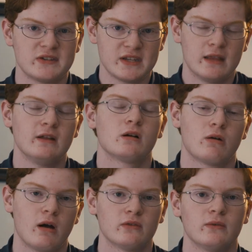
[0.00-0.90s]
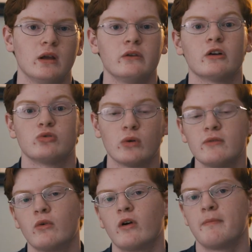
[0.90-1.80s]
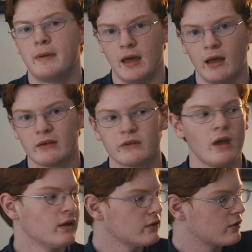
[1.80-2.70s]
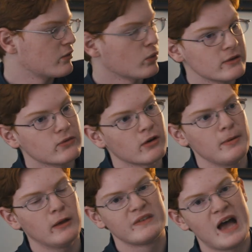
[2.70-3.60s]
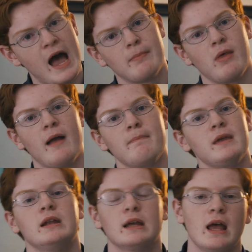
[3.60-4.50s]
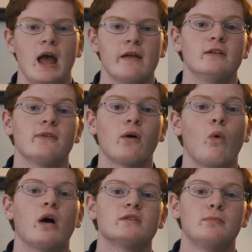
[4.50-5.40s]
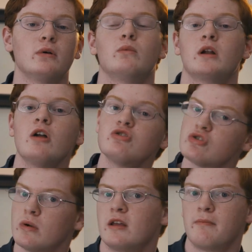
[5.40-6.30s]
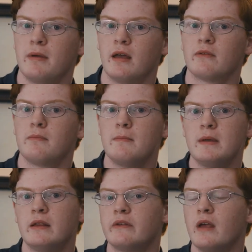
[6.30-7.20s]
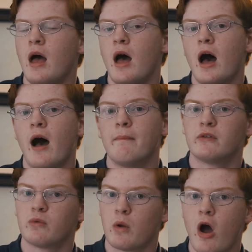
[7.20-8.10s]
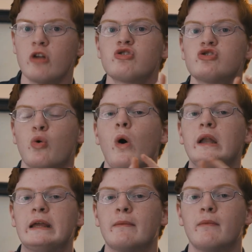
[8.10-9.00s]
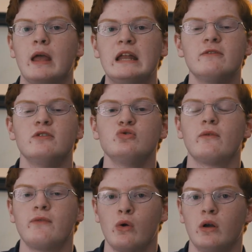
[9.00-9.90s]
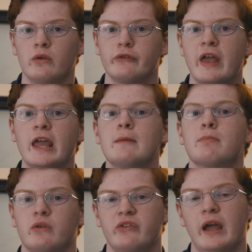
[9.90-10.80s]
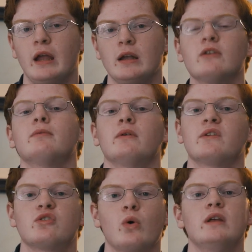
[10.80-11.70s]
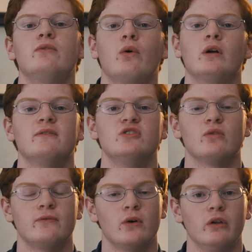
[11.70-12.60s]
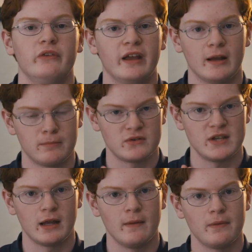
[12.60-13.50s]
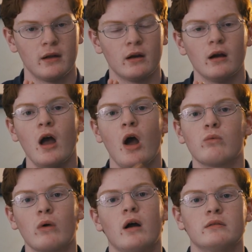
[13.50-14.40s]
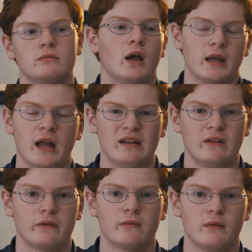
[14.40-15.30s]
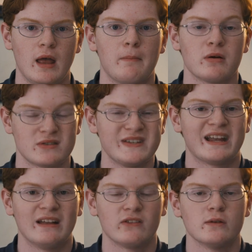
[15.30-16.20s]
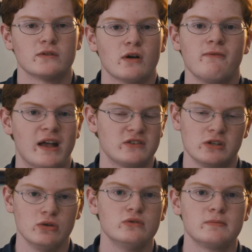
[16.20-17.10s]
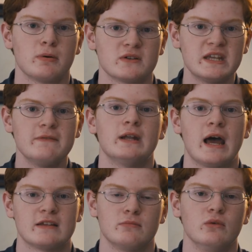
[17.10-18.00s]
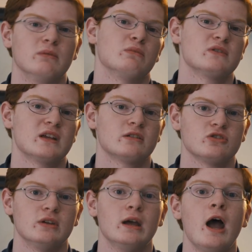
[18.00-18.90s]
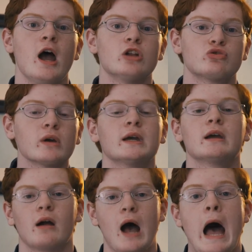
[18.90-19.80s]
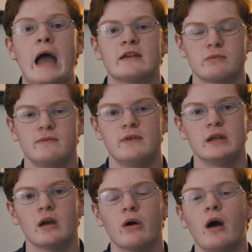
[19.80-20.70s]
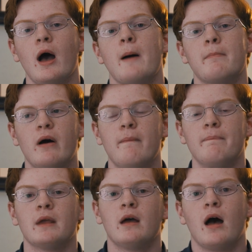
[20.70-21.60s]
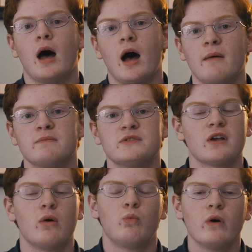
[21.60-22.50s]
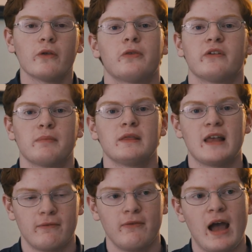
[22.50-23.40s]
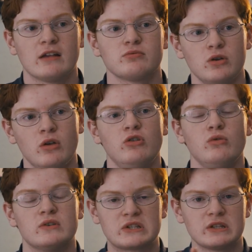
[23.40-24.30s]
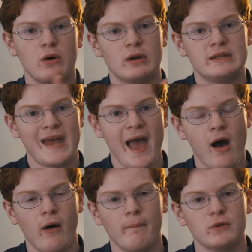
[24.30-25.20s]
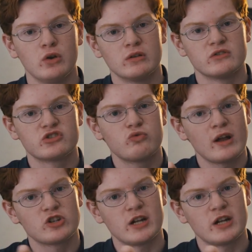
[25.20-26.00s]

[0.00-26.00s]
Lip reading: said, the lacrosse videos are 24 FPS, so it's a 24 FPS timeline, meaning that if I want to put 120 FPS, it means there's 120 individual photos taken per second, as opposed to 24 individual photos taken per second that are run, again, it's per second, so it's so fast that you perceive it as movement. We're essentially tricking our eyes with video. But so with something that fast, what you can do is slow it down. You can stretch